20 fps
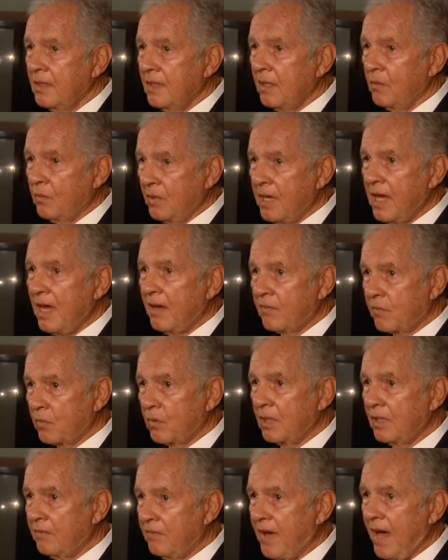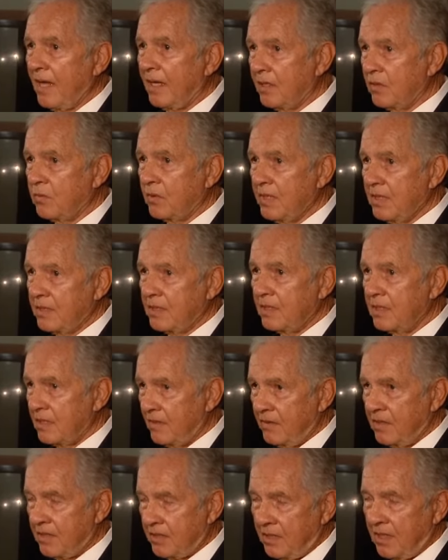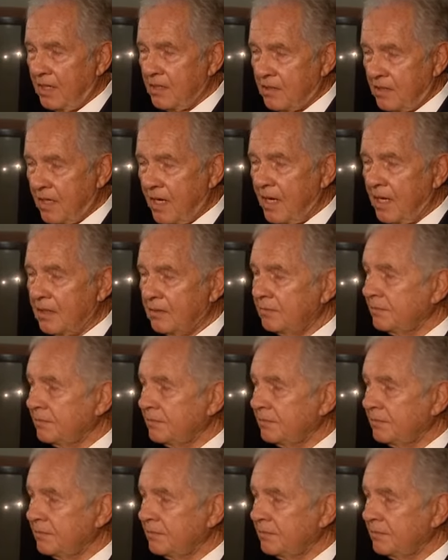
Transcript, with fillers: We have really valid reasons in this case now.